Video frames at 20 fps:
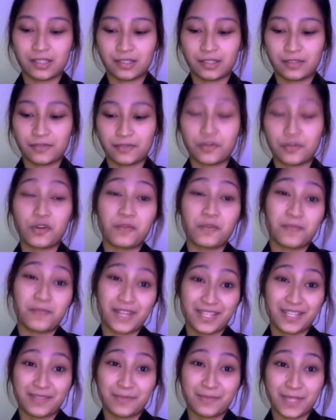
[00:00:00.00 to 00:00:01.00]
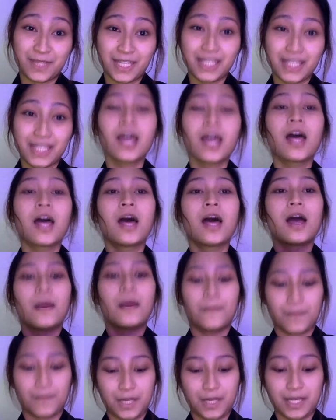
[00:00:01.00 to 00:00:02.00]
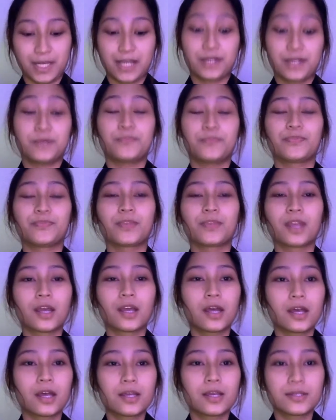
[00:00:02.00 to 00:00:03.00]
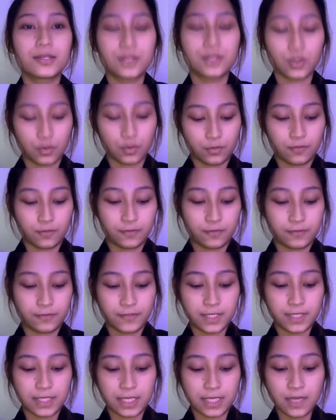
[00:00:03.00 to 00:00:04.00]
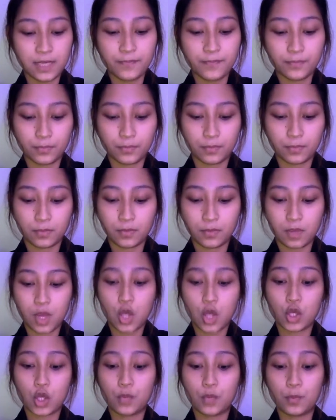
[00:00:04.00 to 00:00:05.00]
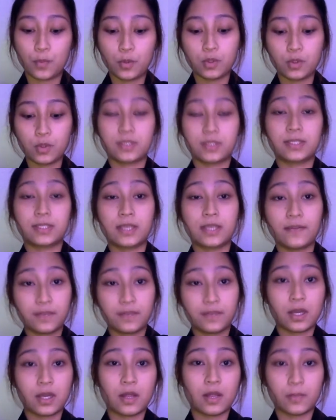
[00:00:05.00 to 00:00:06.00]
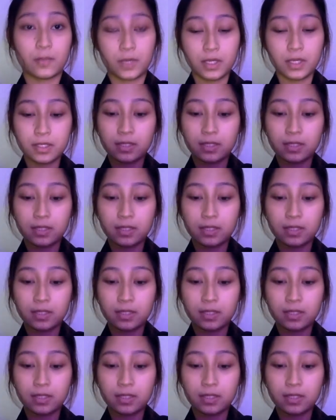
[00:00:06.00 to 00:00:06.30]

for replacement. But yeah, so firstly, we put the safety helmet